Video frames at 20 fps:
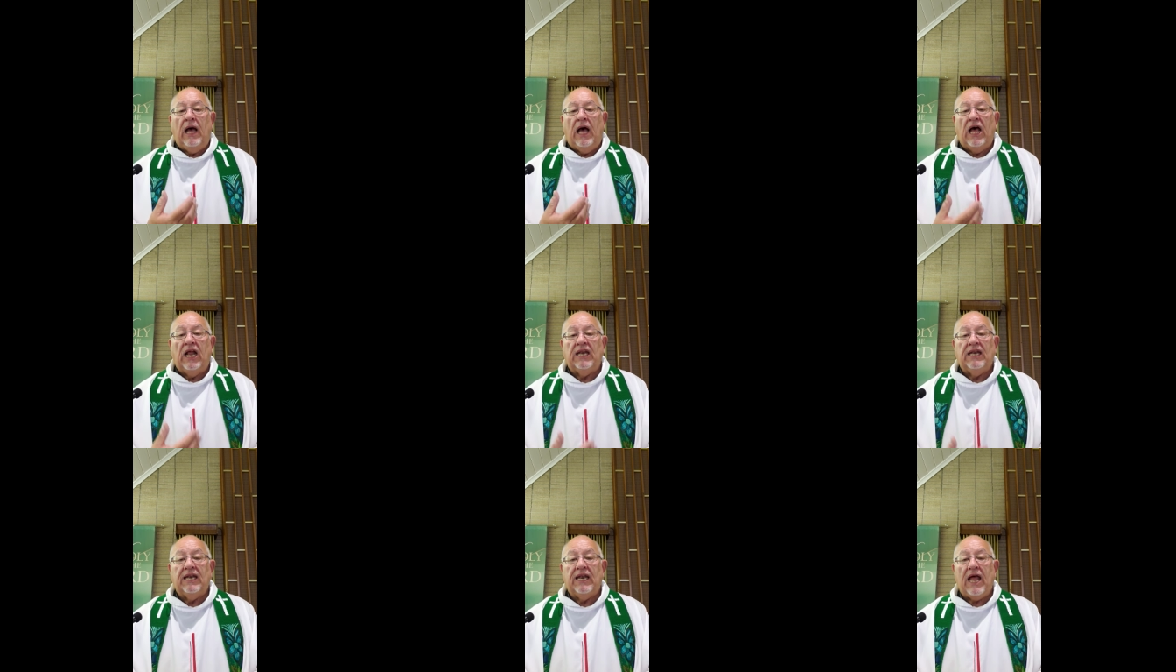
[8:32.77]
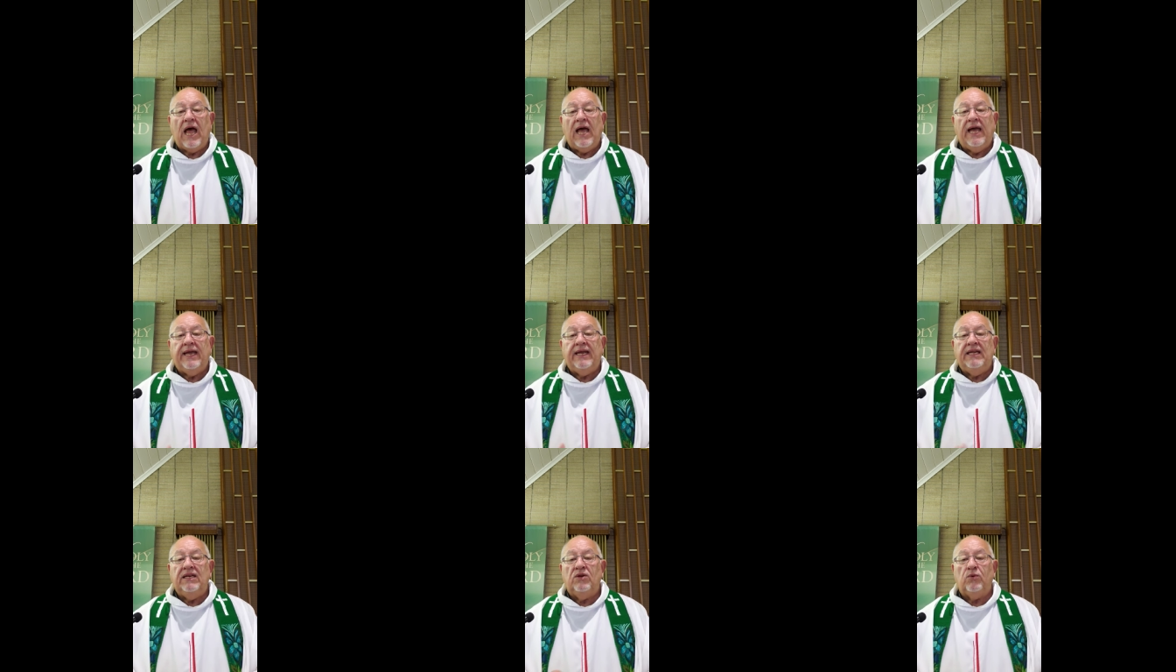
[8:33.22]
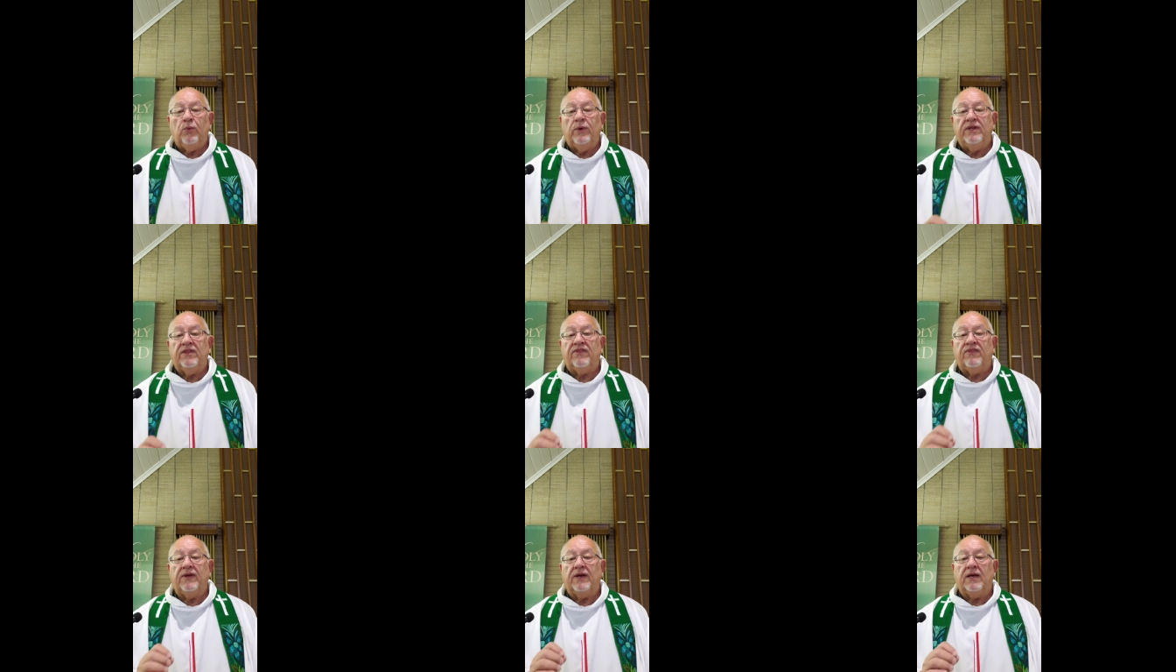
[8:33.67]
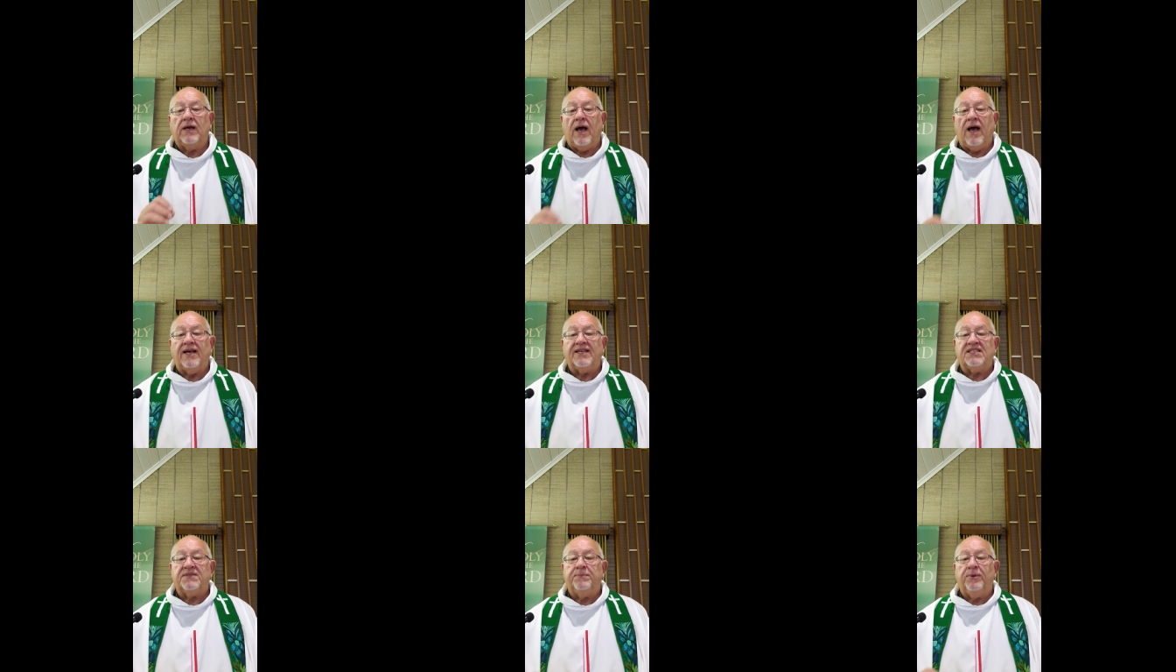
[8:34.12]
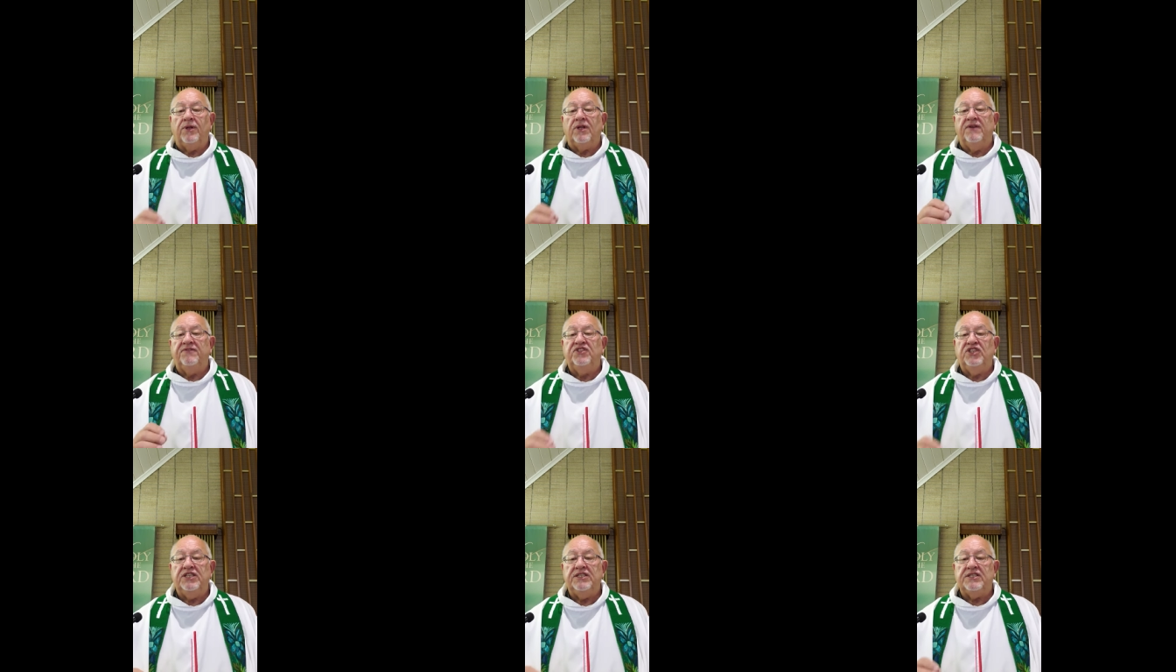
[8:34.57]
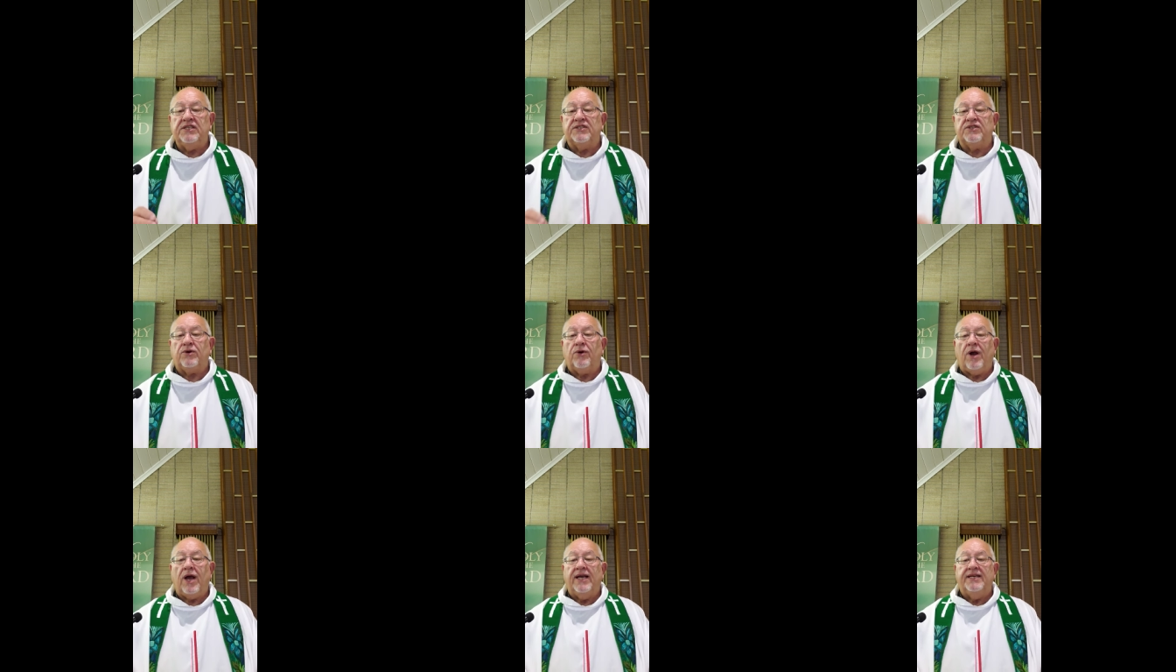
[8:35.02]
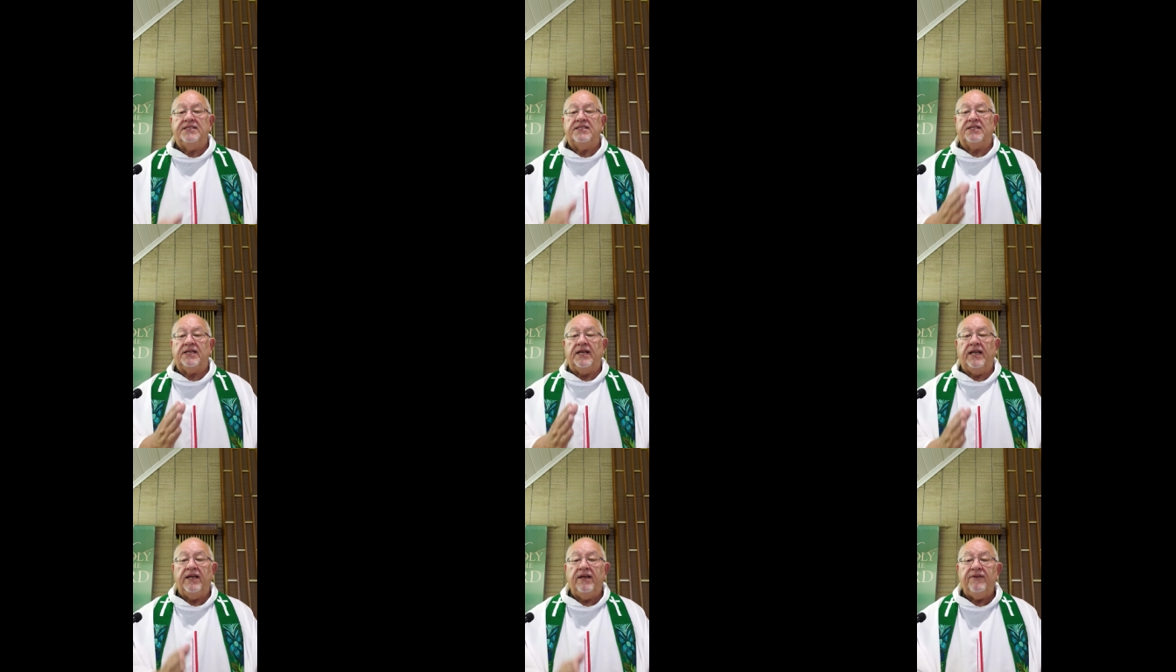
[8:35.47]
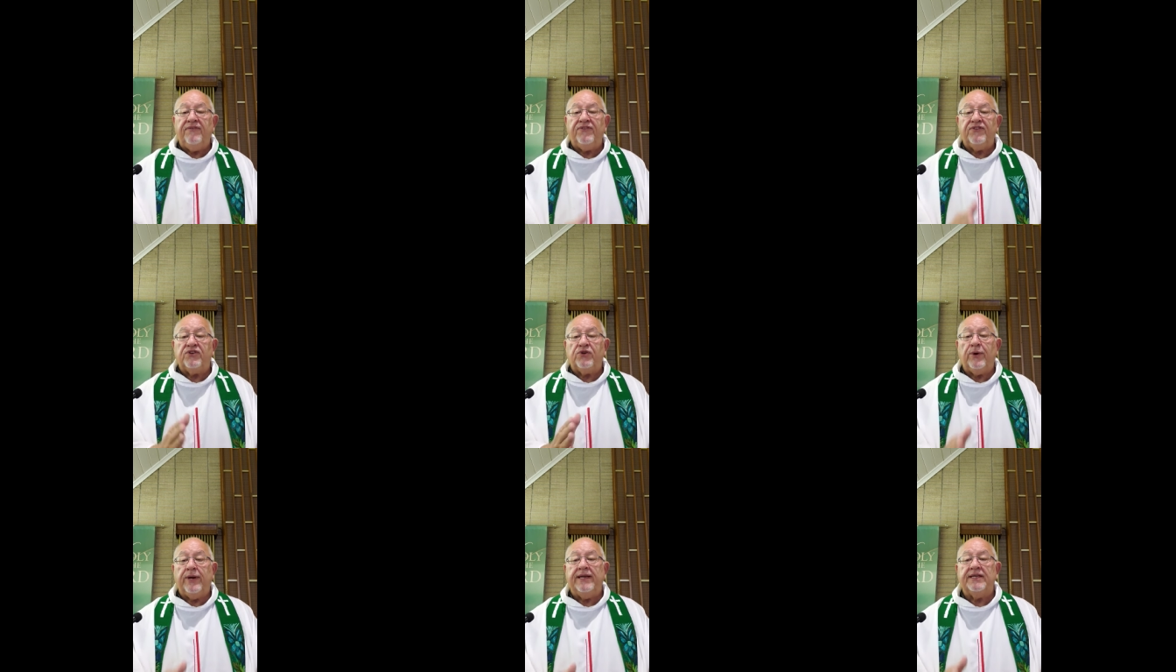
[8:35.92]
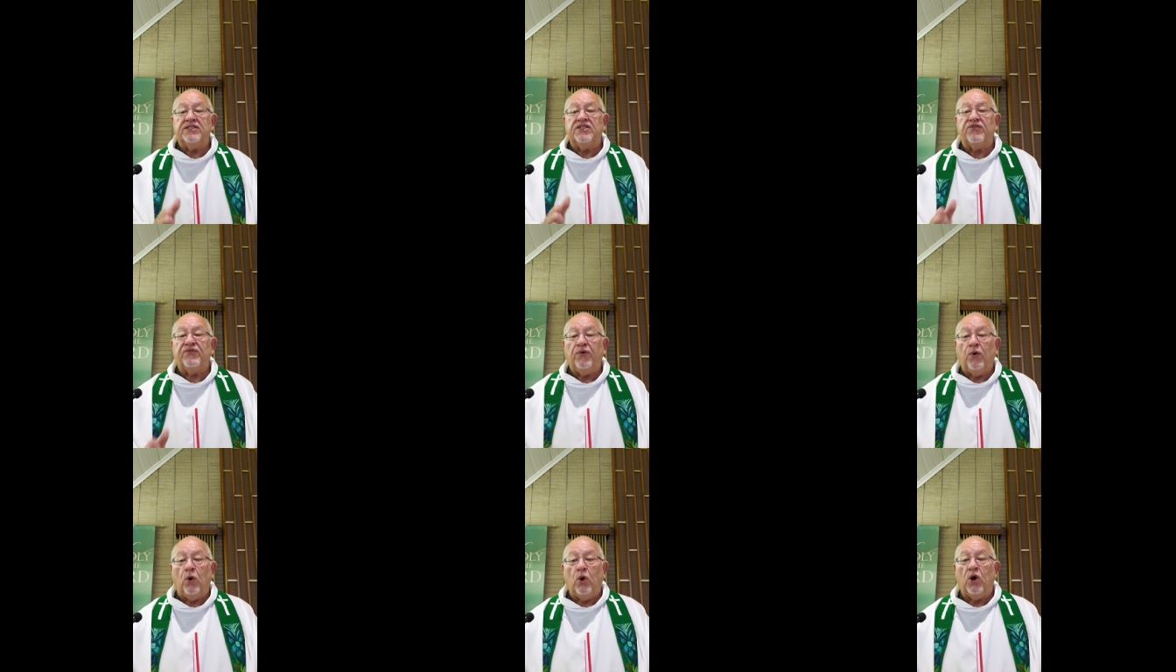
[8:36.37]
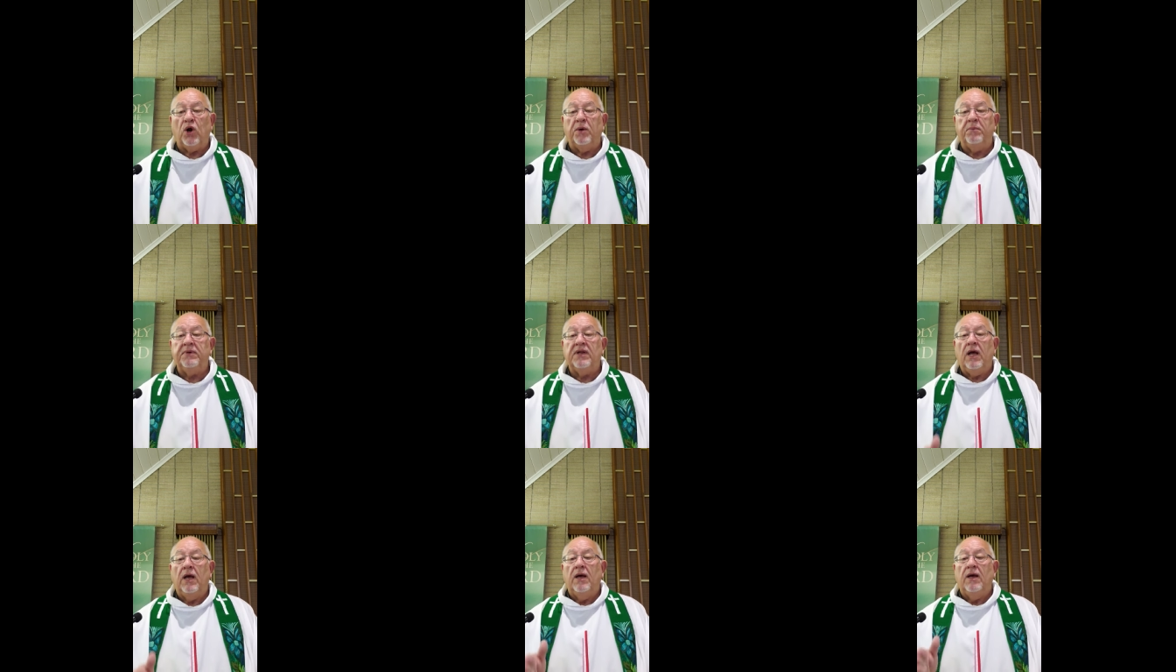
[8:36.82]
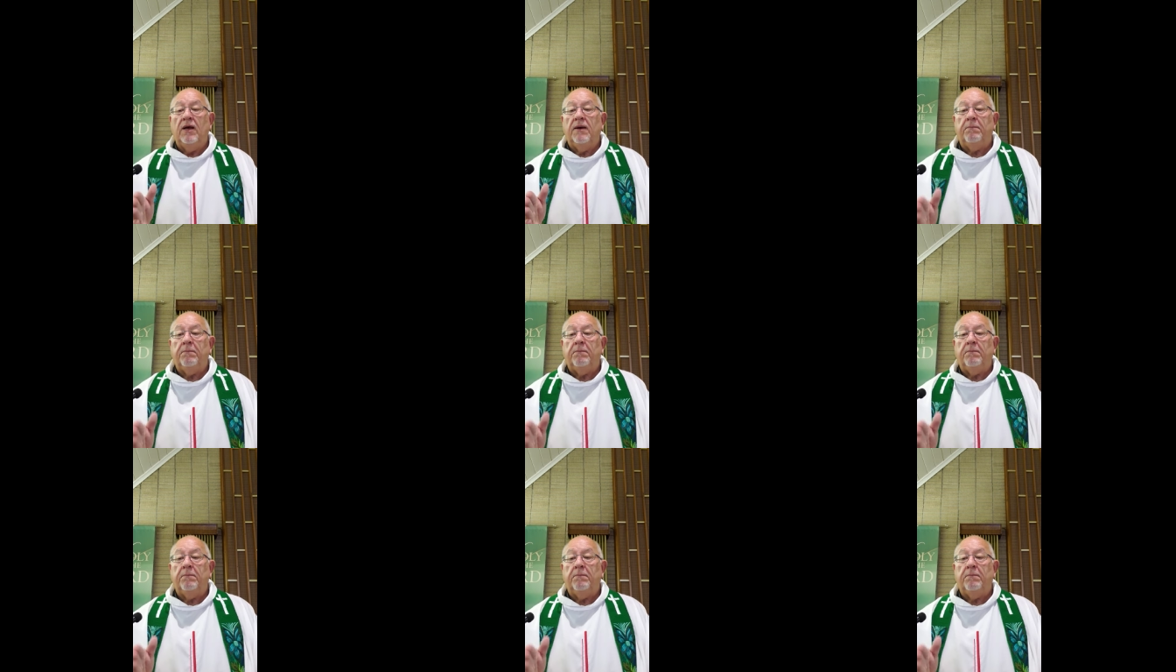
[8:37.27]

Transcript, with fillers: aligned with the gospel of Jesus Christ if transformed